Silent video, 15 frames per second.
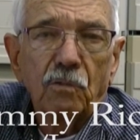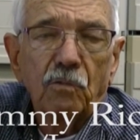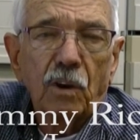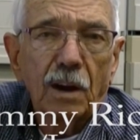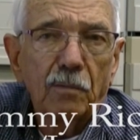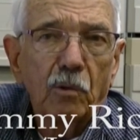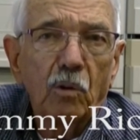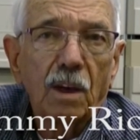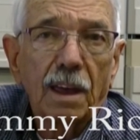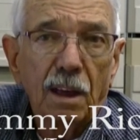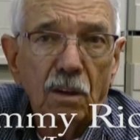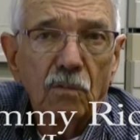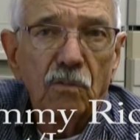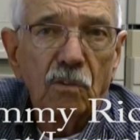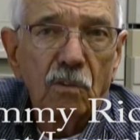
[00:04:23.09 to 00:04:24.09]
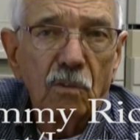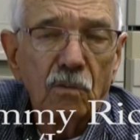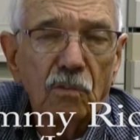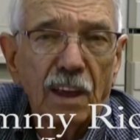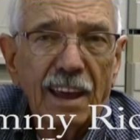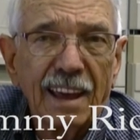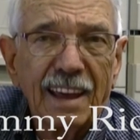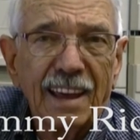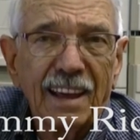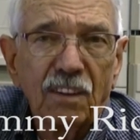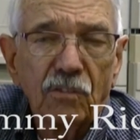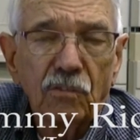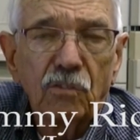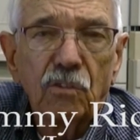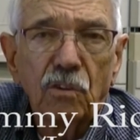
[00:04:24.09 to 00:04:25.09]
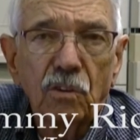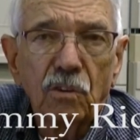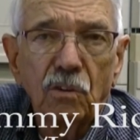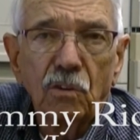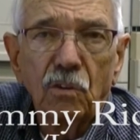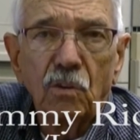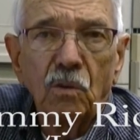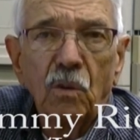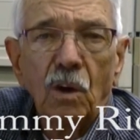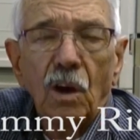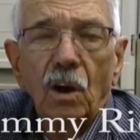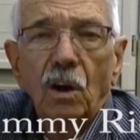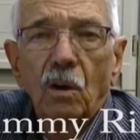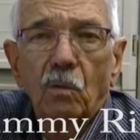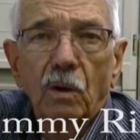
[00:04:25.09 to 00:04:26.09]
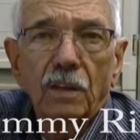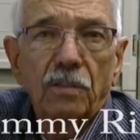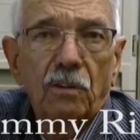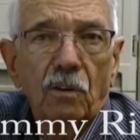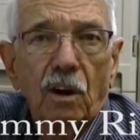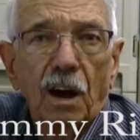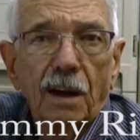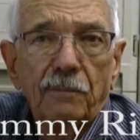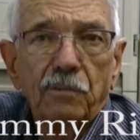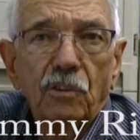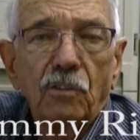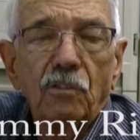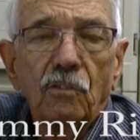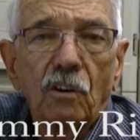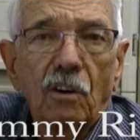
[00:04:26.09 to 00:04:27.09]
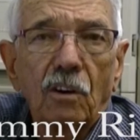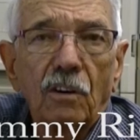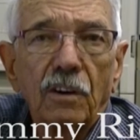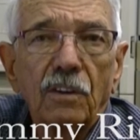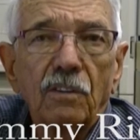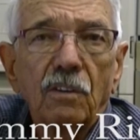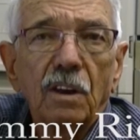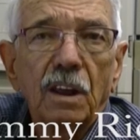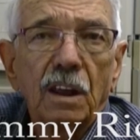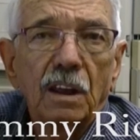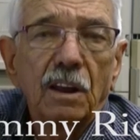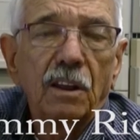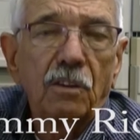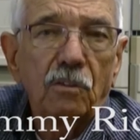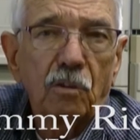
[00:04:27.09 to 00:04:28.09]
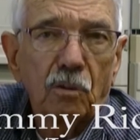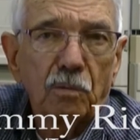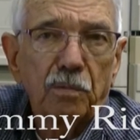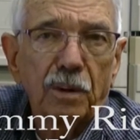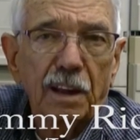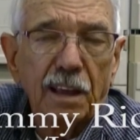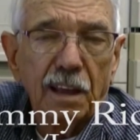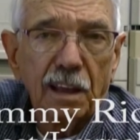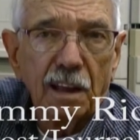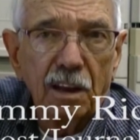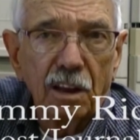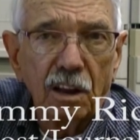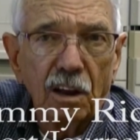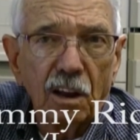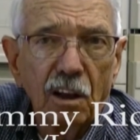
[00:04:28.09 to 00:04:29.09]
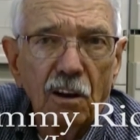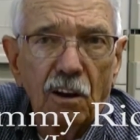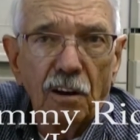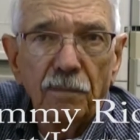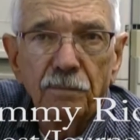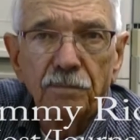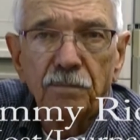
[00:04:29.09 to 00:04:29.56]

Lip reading: tribal councils as to what their options are in interpreting Indian law.